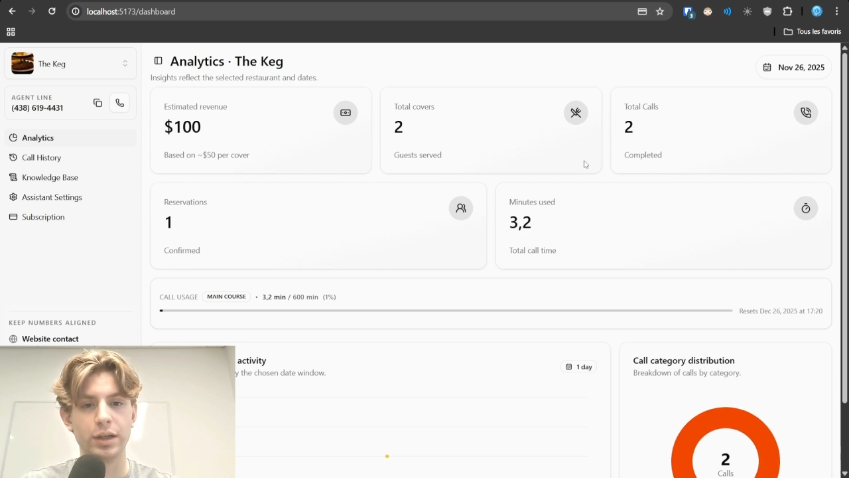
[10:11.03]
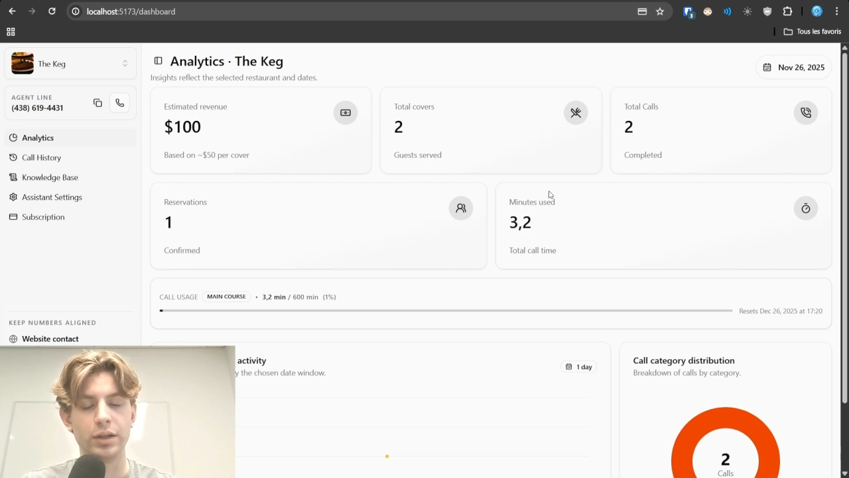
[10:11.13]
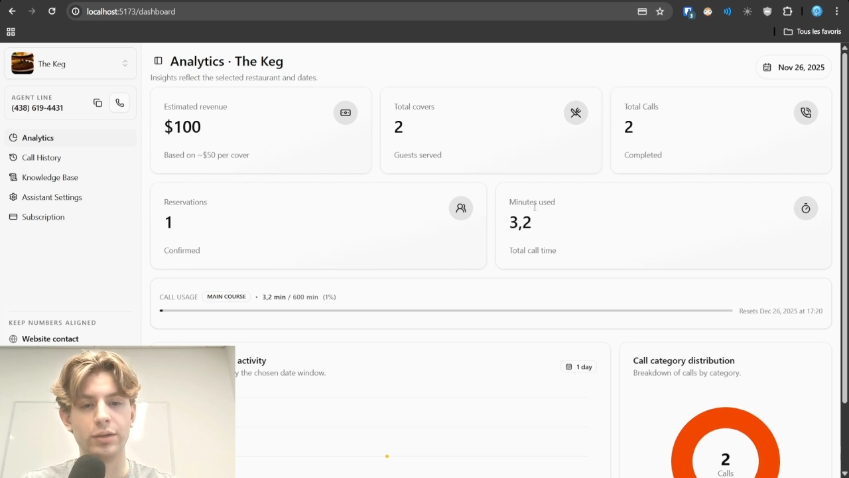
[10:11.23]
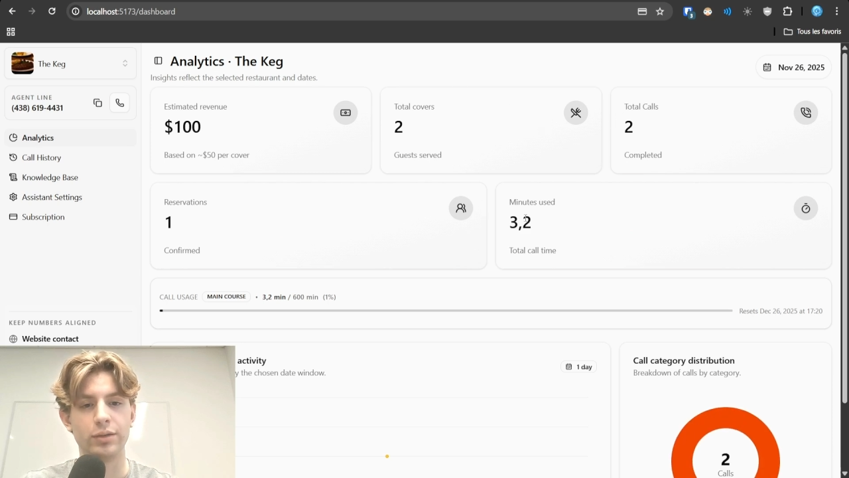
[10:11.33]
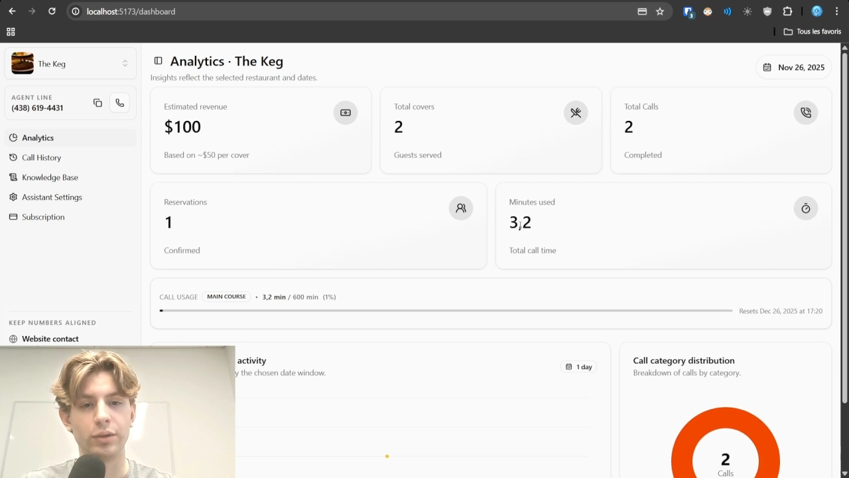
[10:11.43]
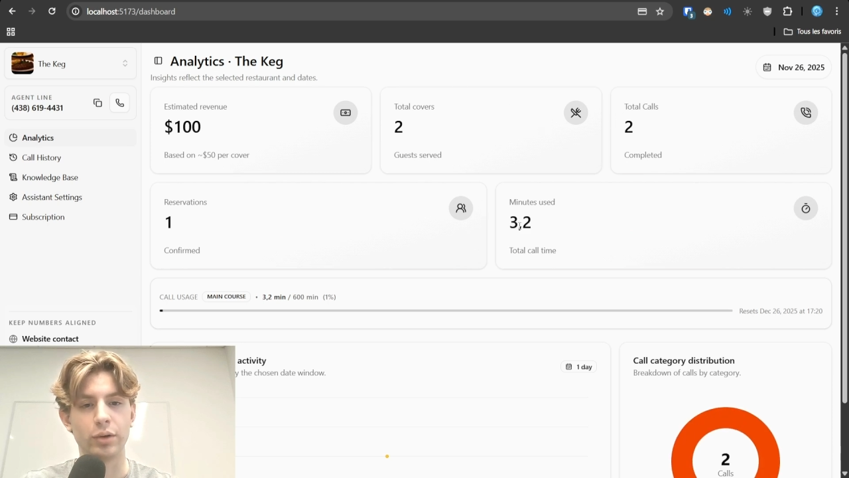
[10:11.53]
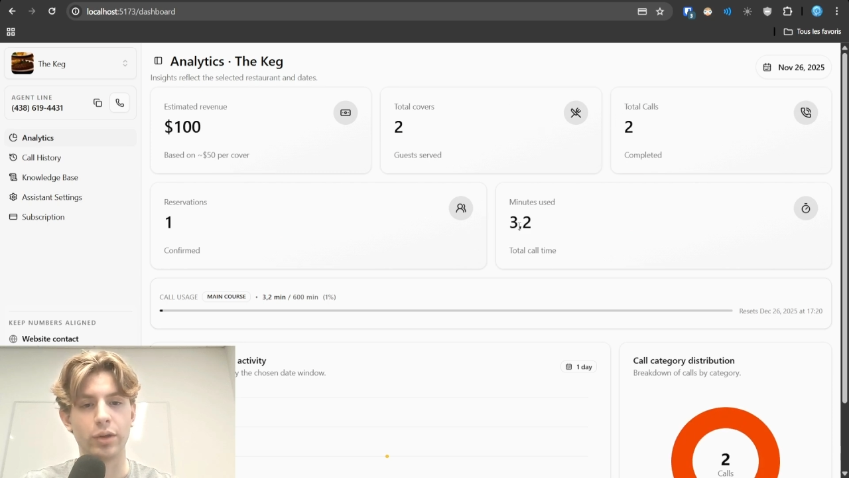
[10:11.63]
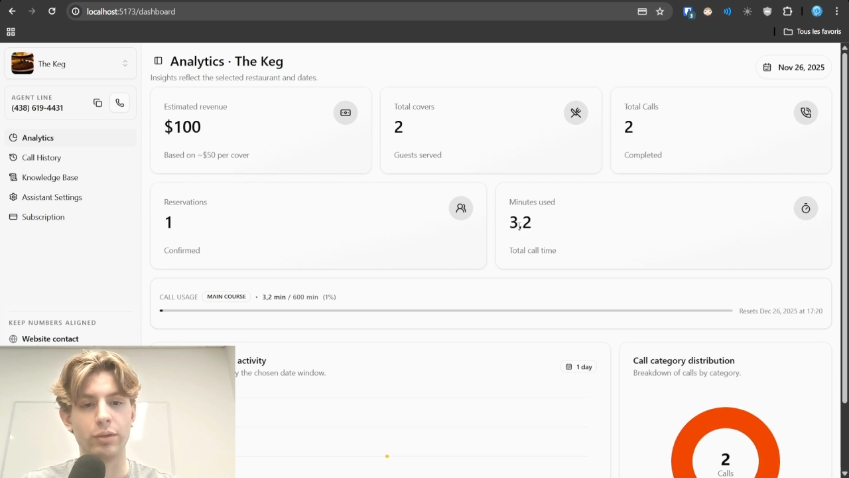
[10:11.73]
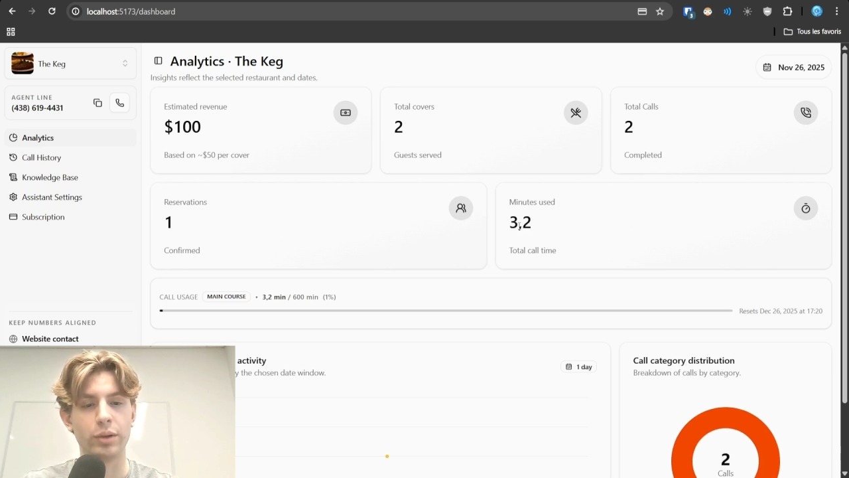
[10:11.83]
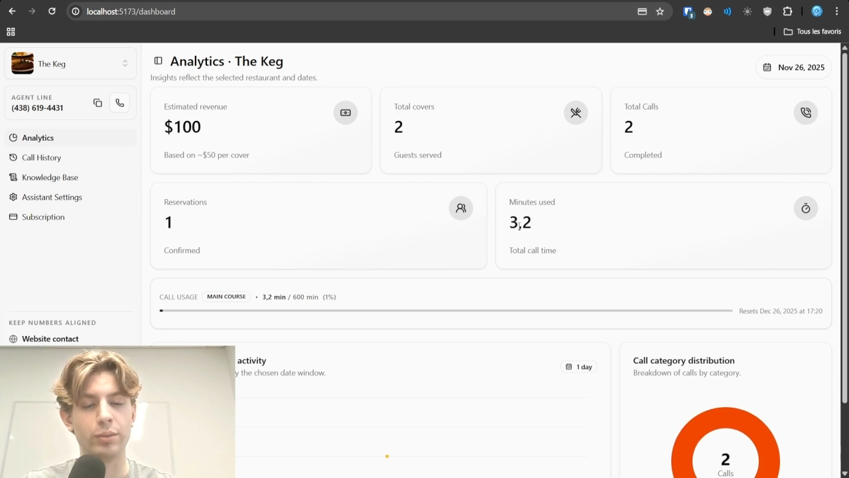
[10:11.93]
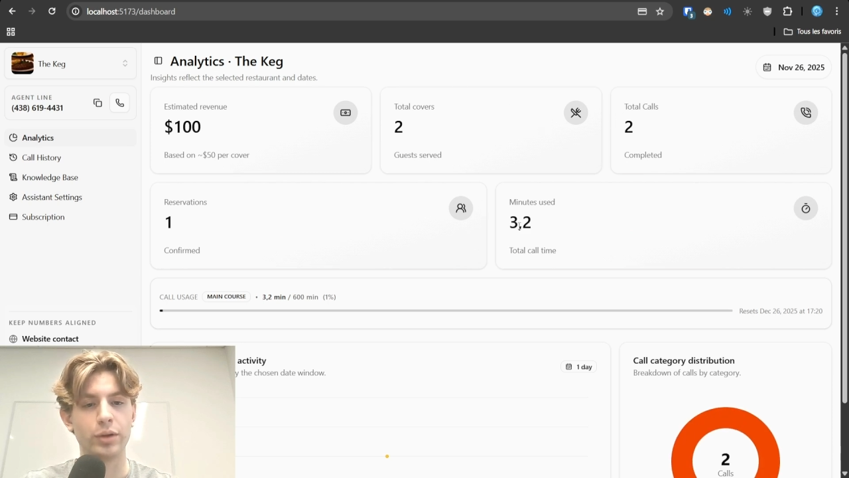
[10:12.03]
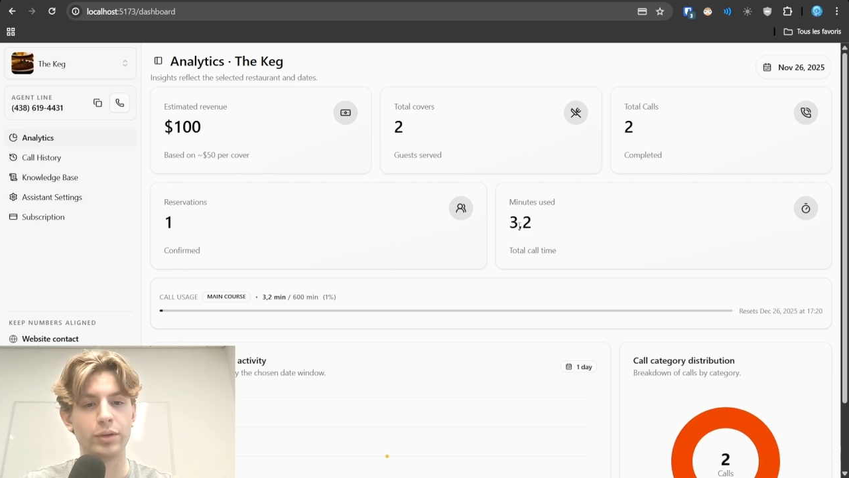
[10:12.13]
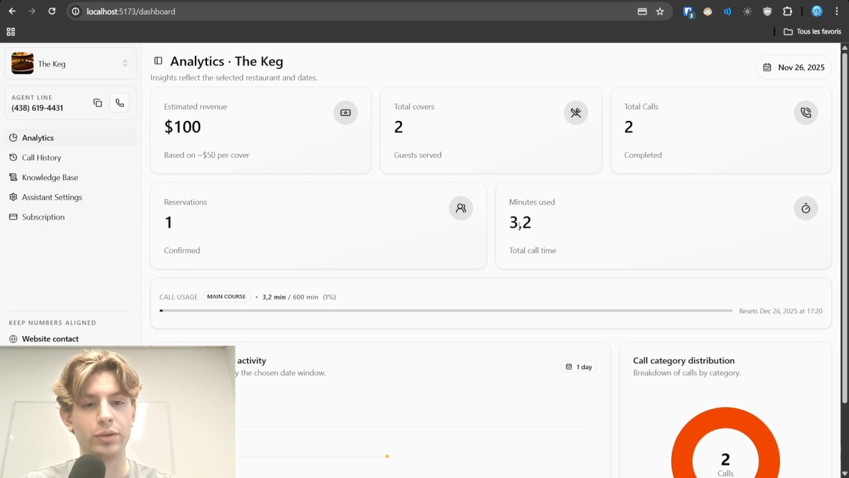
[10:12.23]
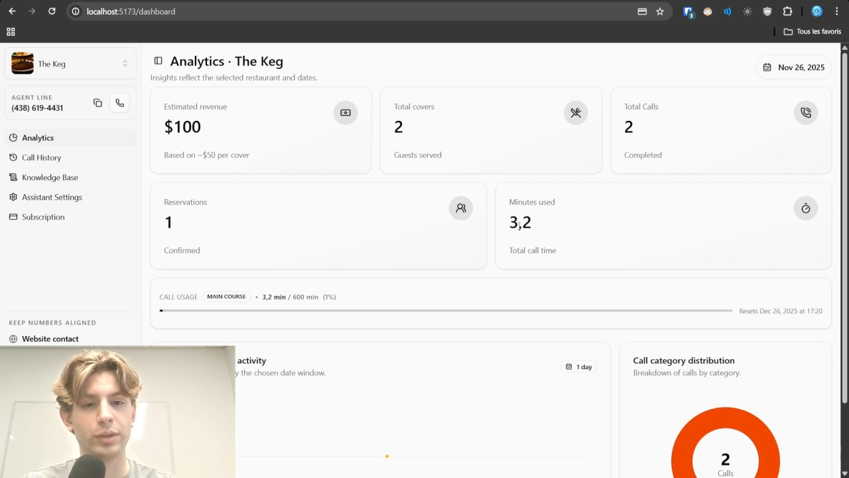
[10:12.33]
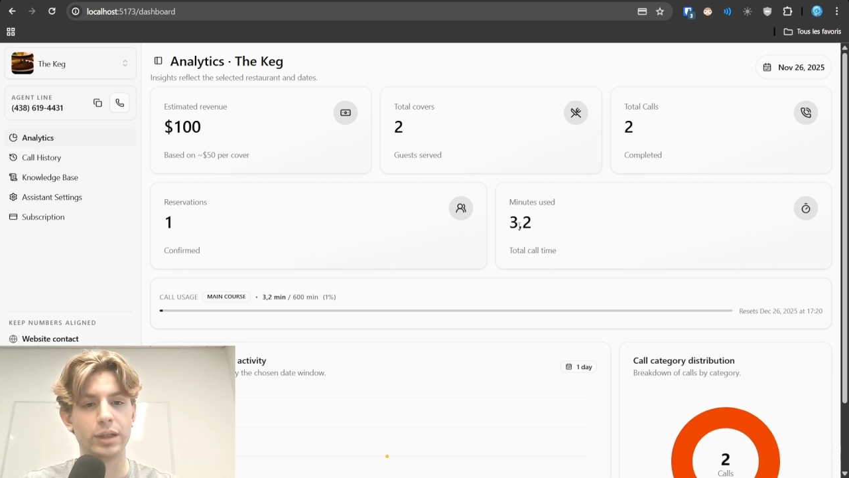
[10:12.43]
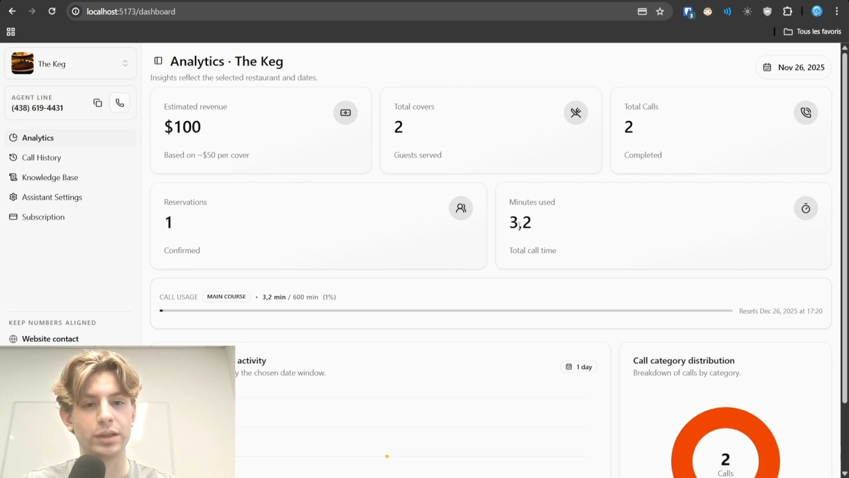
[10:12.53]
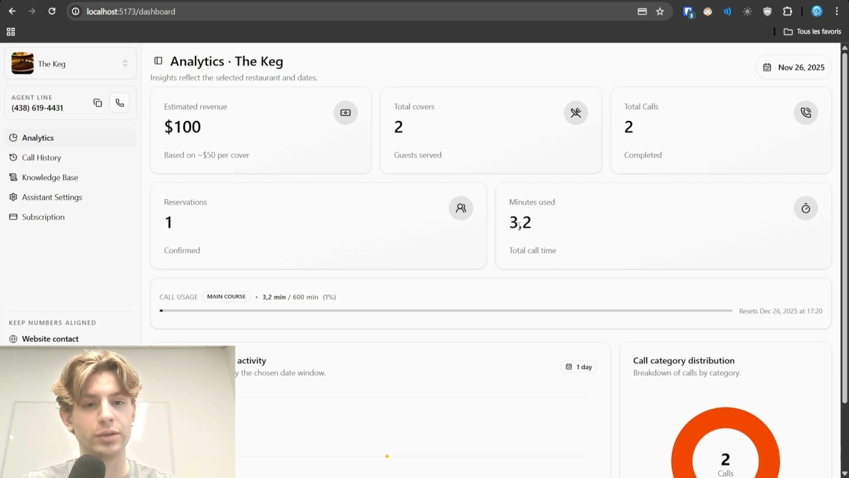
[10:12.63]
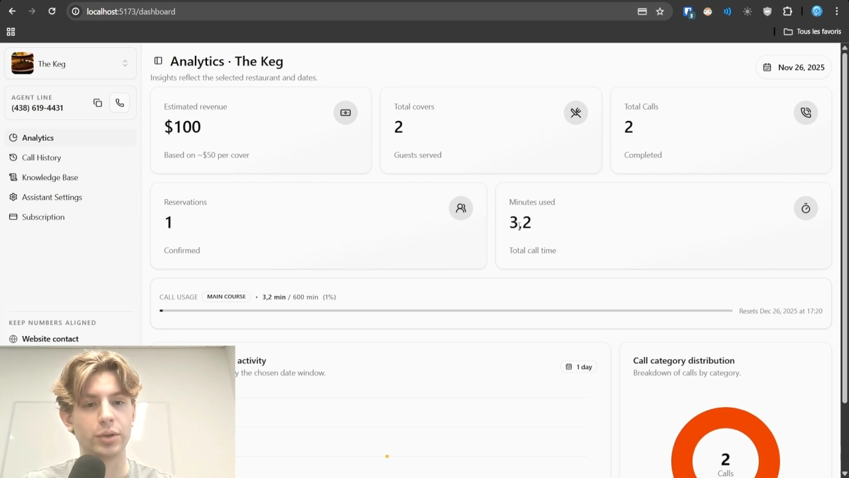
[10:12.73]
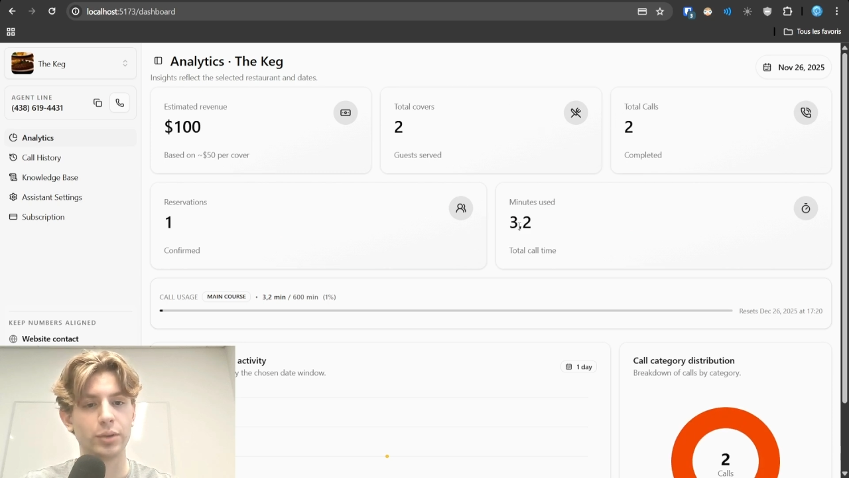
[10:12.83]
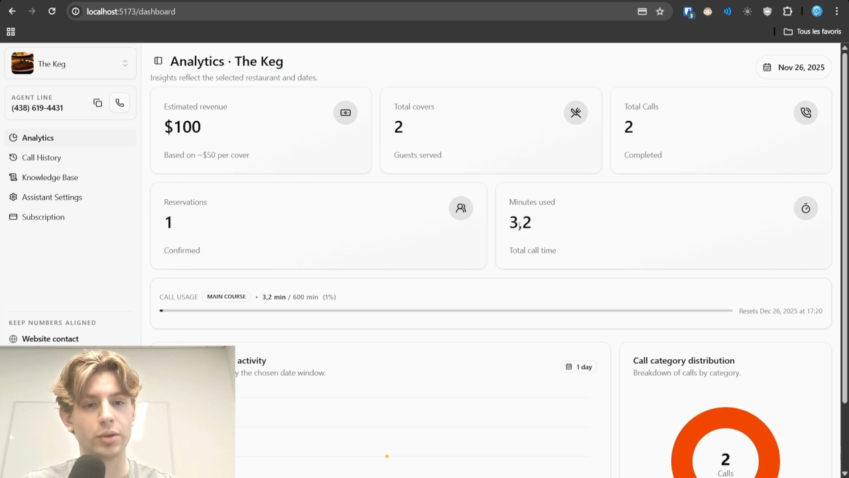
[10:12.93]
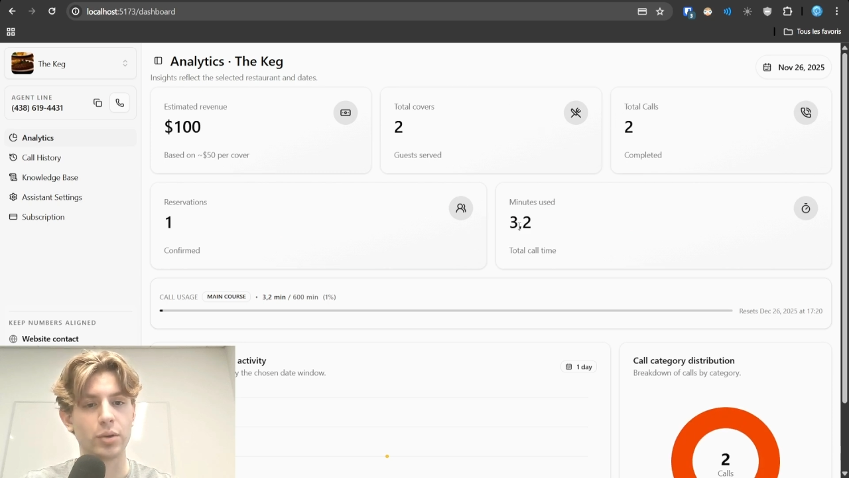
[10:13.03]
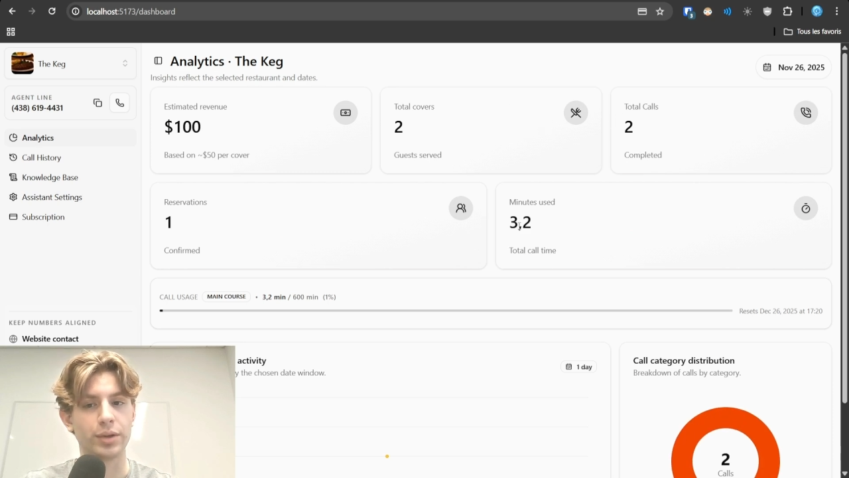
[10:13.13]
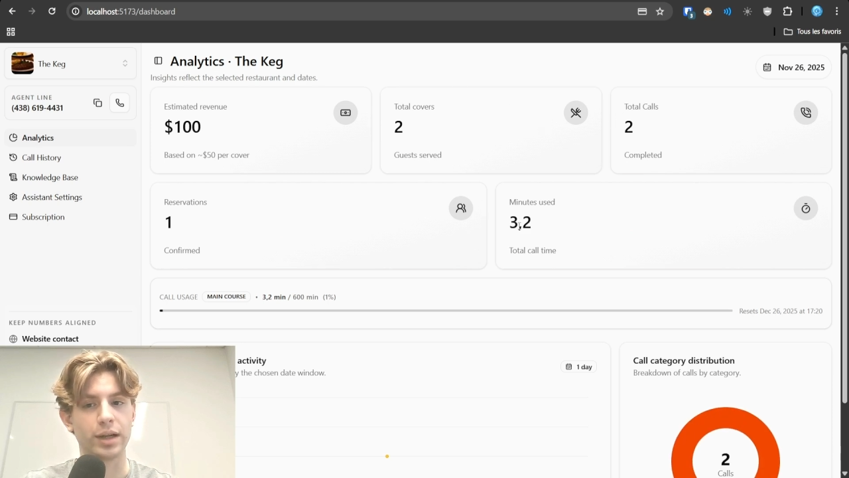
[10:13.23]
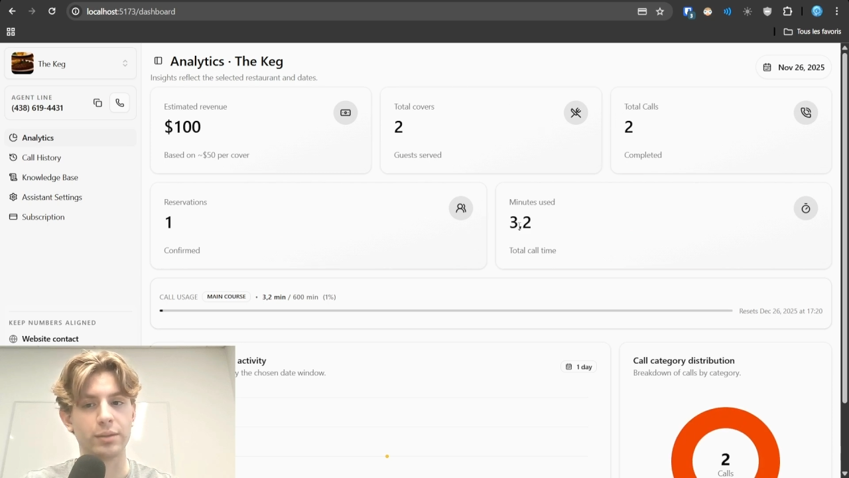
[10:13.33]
for a 3.2 minutes total call time.